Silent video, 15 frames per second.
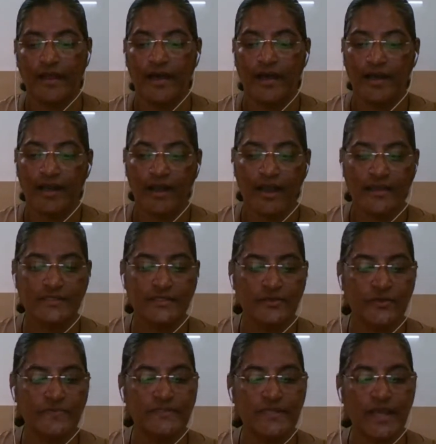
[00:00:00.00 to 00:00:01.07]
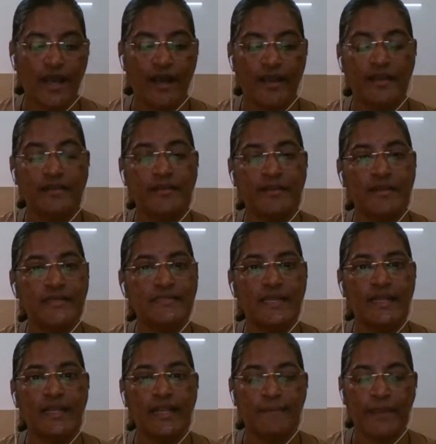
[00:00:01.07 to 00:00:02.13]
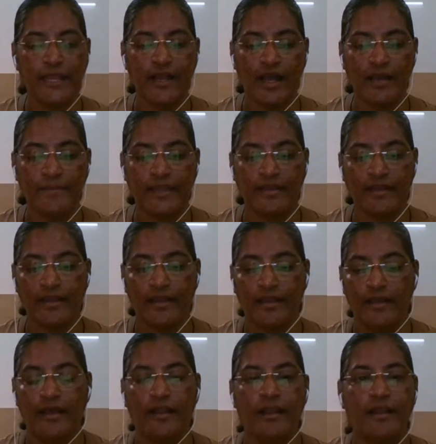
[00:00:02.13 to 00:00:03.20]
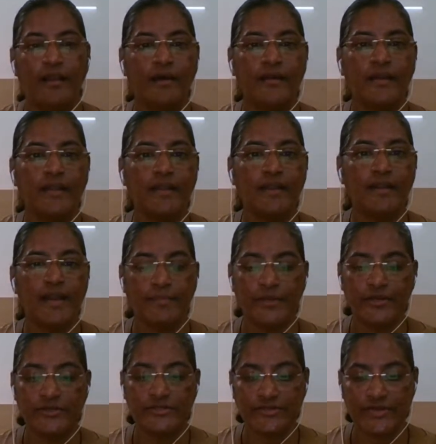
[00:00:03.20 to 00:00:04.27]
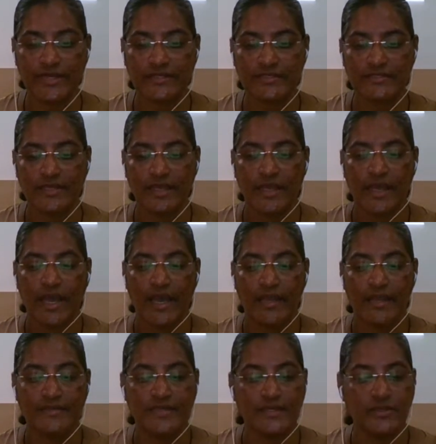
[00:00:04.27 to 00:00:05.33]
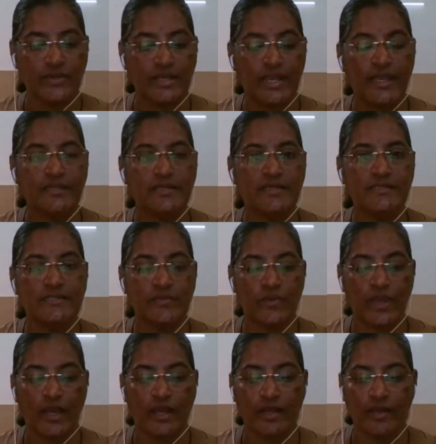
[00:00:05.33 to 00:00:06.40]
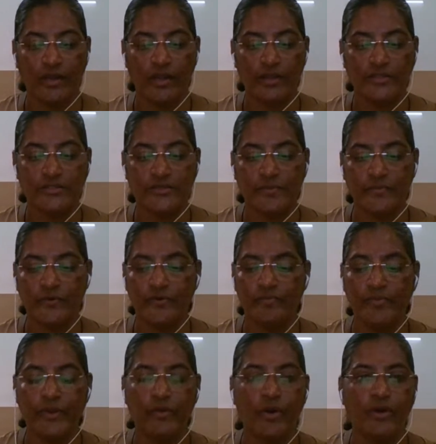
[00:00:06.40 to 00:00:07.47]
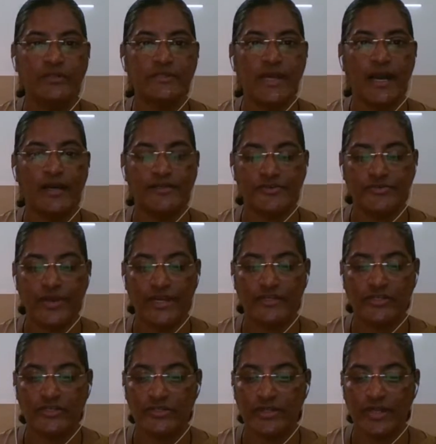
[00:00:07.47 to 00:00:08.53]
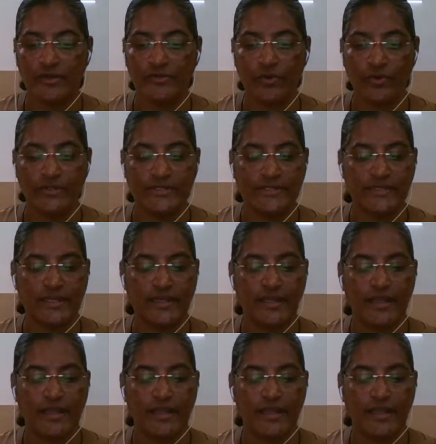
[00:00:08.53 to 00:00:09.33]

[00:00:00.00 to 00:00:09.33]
Our classrooms are increasingly becoming learning laboratories, and as educators, we are called to move beyond our traditional roles